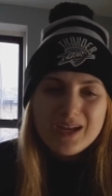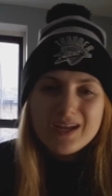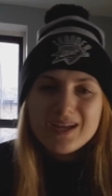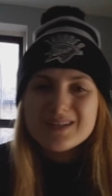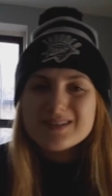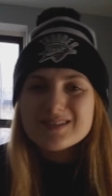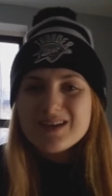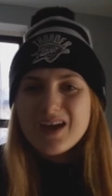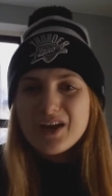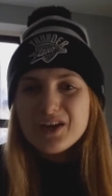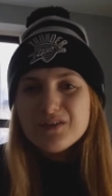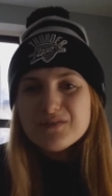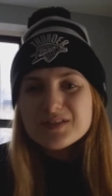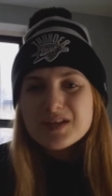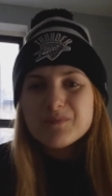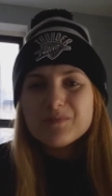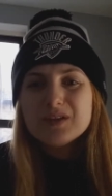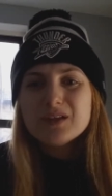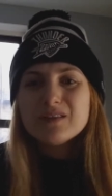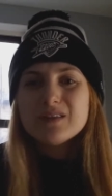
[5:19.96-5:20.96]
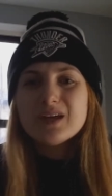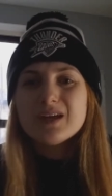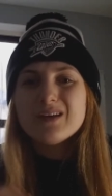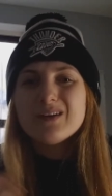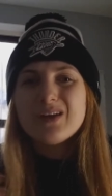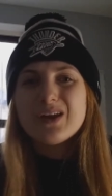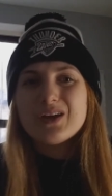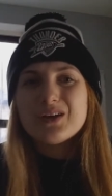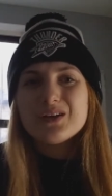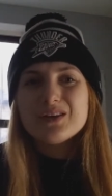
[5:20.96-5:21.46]
it's kind of something
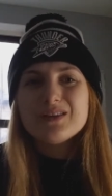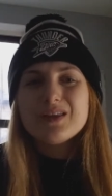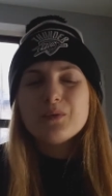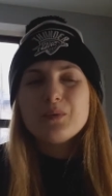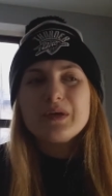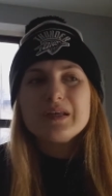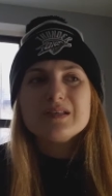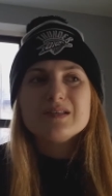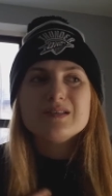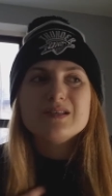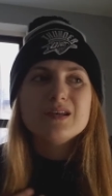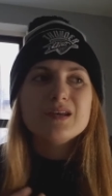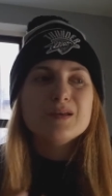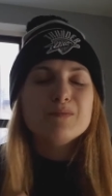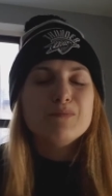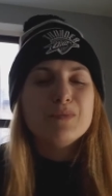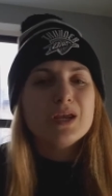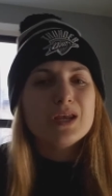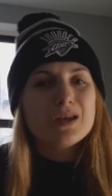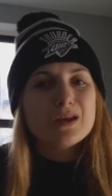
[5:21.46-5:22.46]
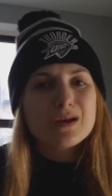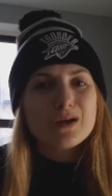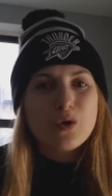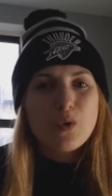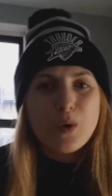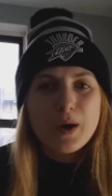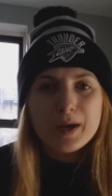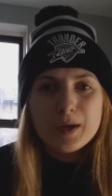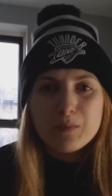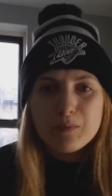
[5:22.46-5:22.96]
that we see in media
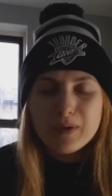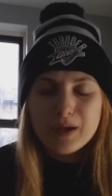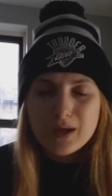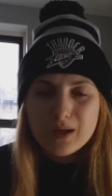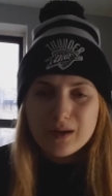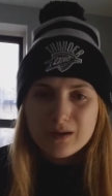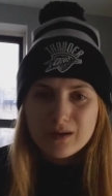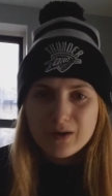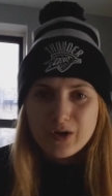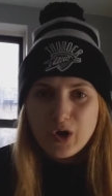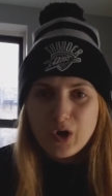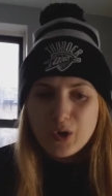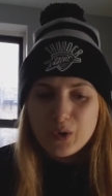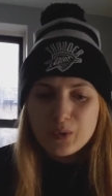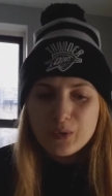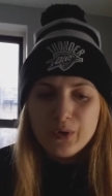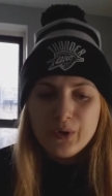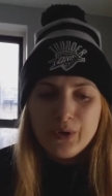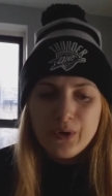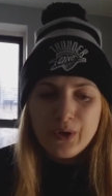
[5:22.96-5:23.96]
quite a bit, you know.